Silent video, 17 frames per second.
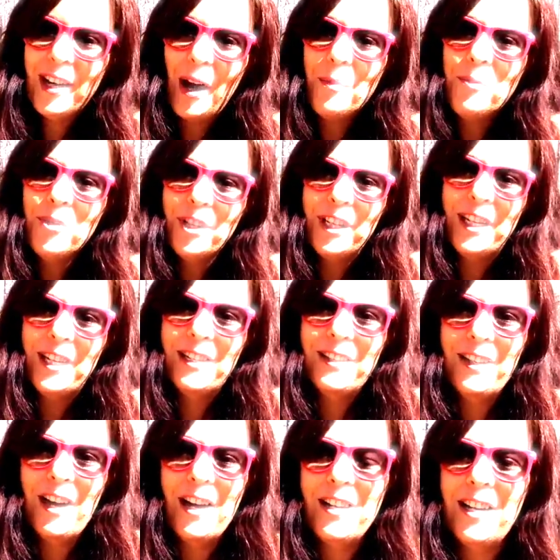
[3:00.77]
I'm really
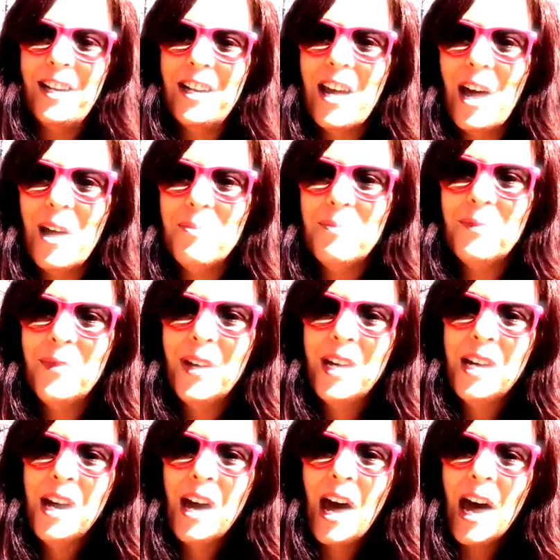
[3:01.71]
excited. I'm
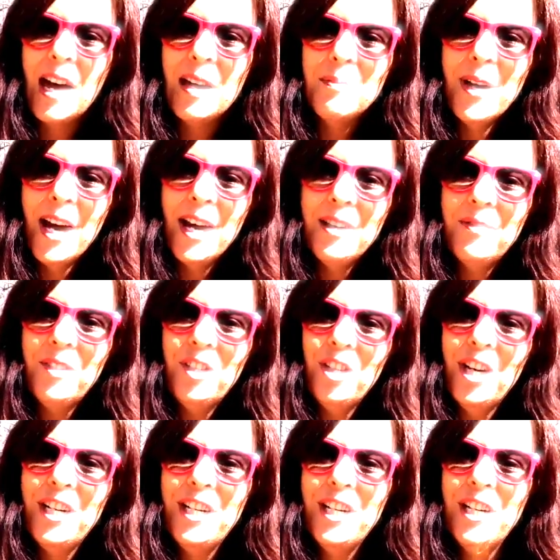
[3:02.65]
kind of
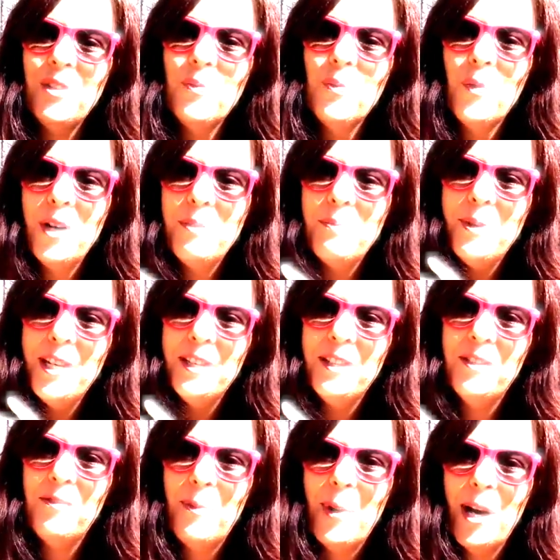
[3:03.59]
trading in one
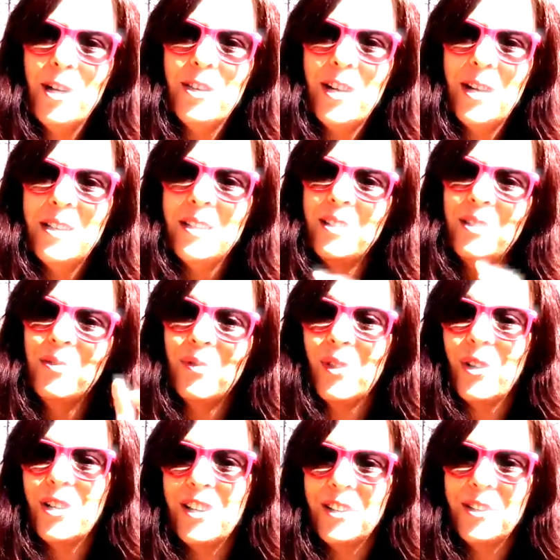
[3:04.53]
piece of paradise
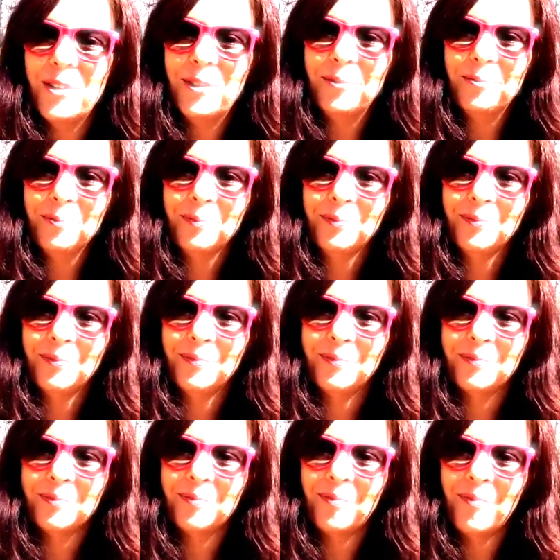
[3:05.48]
for another
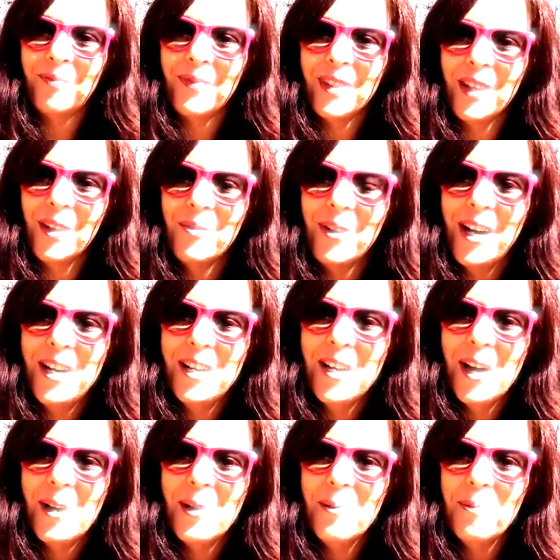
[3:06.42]
right
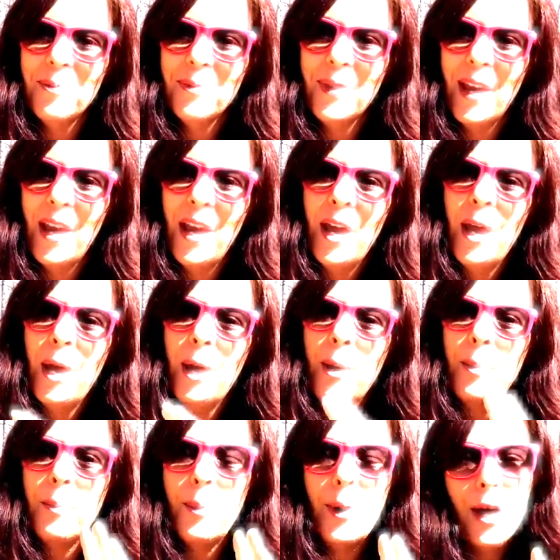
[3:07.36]
now,
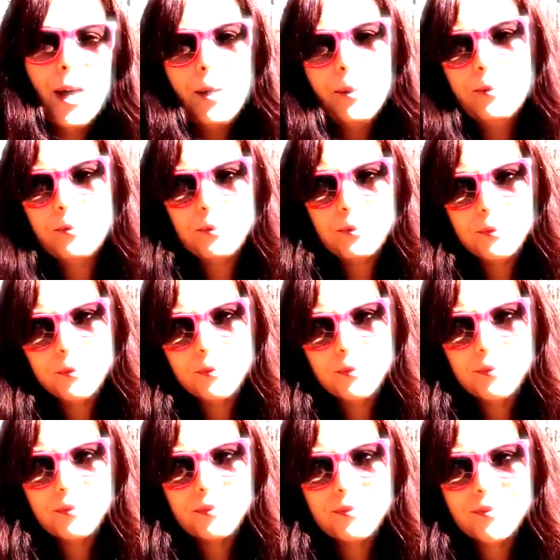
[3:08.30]
but
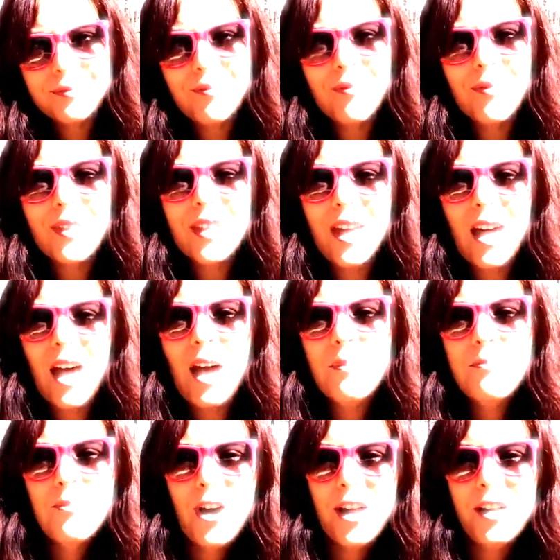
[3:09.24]

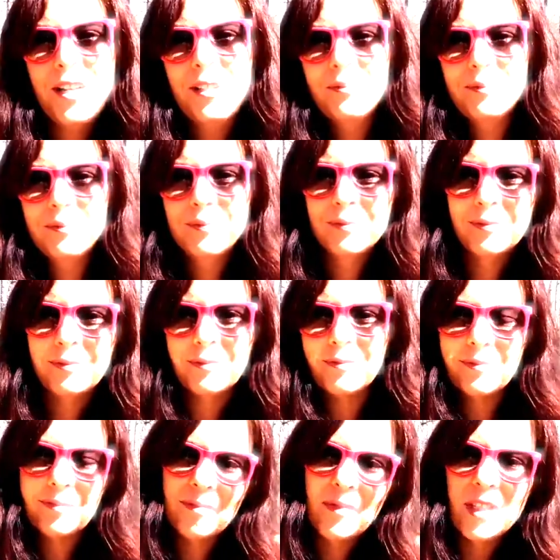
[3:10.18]
I'm ready.
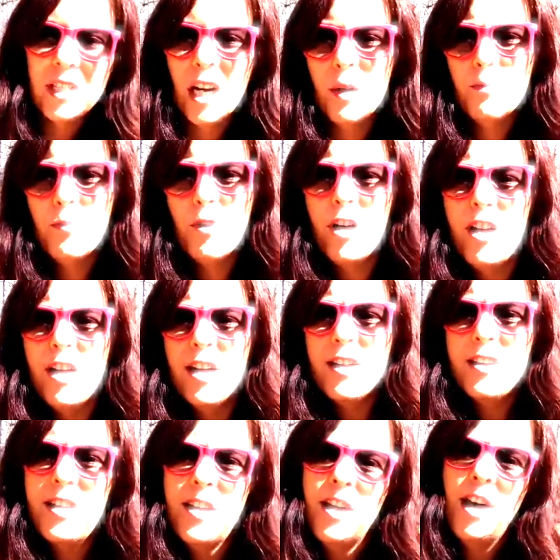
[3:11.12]
I'm
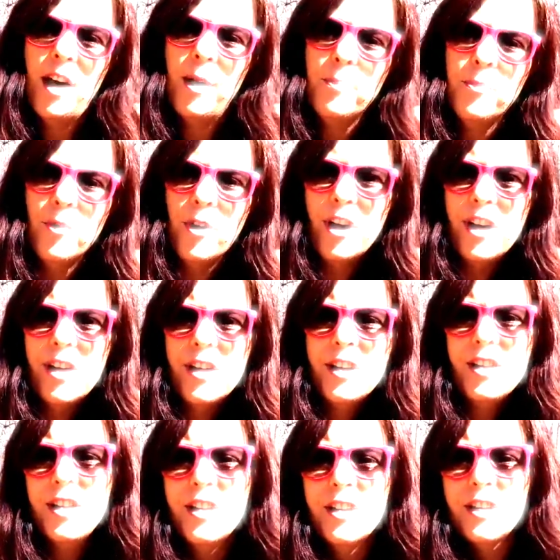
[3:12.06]
ready. I'm
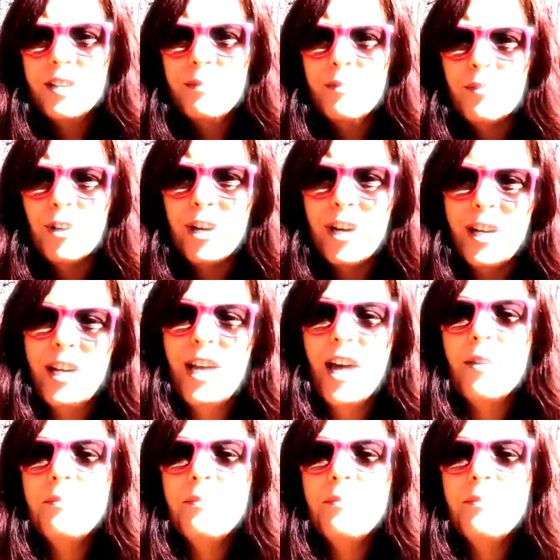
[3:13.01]
ready. I'm ready.